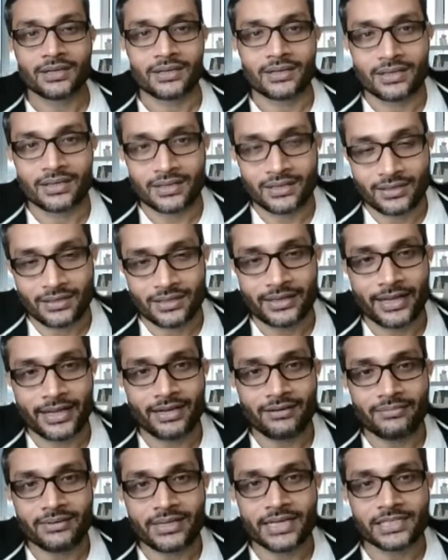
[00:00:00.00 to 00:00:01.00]

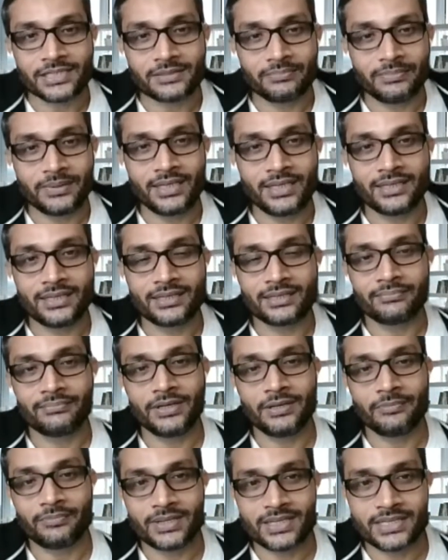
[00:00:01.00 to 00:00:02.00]
and we speak,
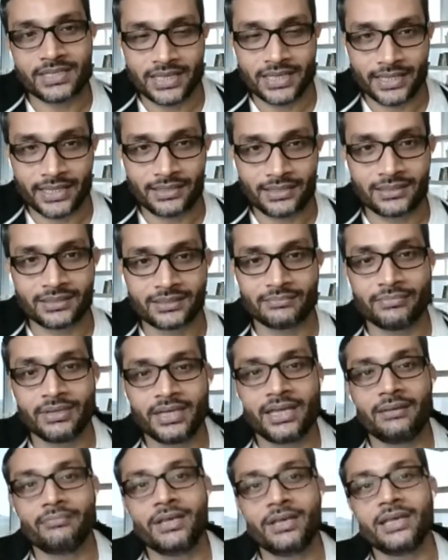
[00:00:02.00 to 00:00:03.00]
we present,
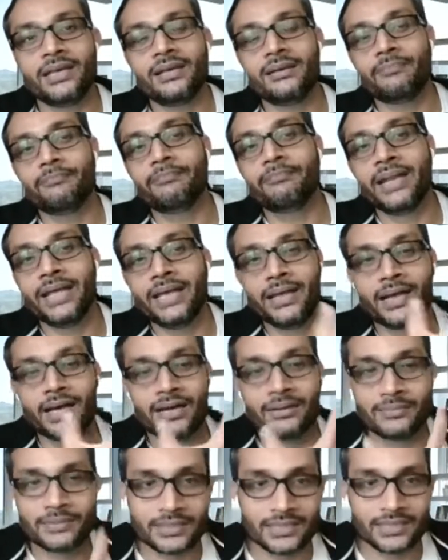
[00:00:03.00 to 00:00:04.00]
we bring
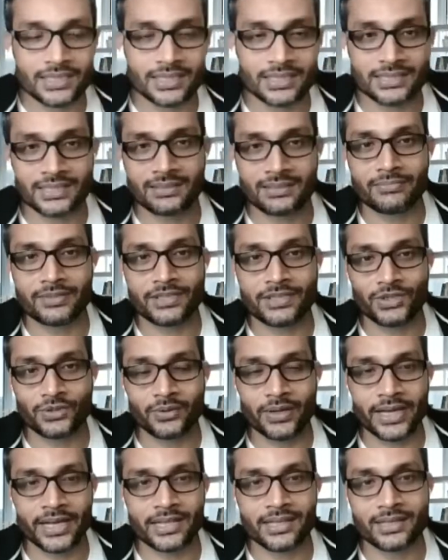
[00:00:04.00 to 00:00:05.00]
our customer
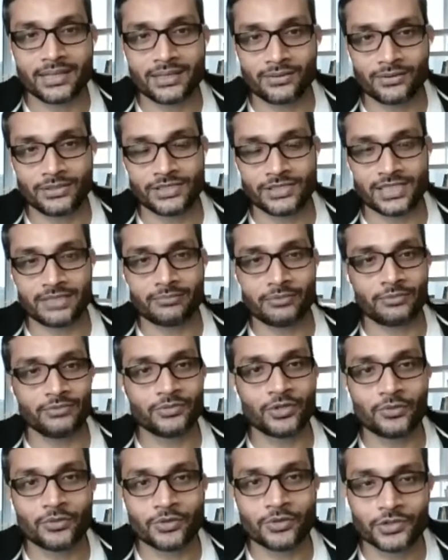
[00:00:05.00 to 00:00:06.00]
together on some of
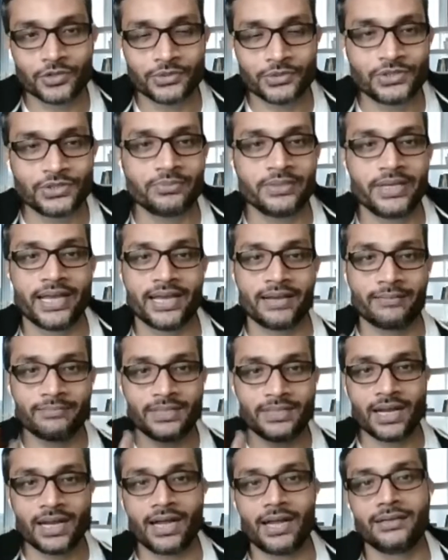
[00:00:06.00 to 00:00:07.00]
the work which we
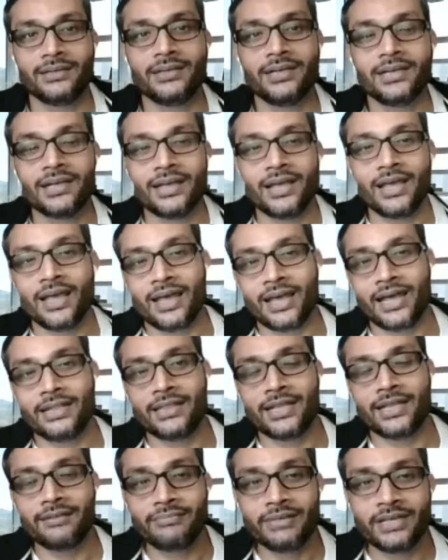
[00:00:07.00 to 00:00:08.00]
have done,
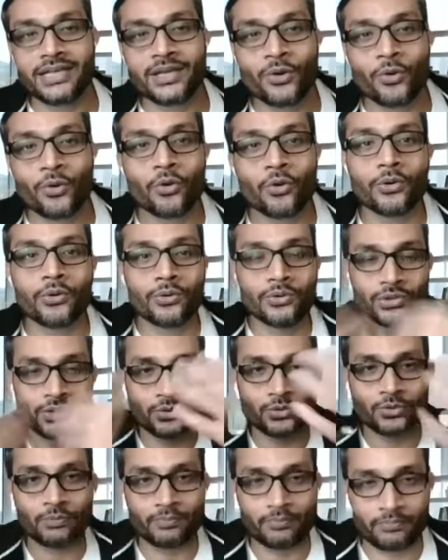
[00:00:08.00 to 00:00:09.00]
and then we go
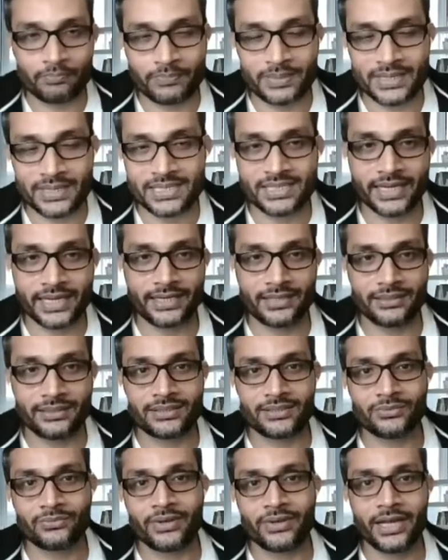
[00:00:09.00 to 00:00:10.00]
to present
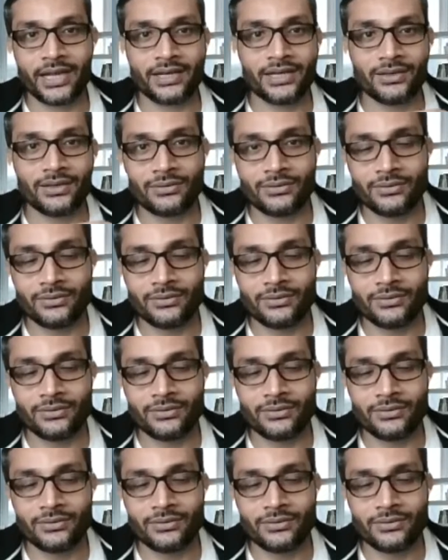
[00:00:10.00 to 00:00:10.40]
where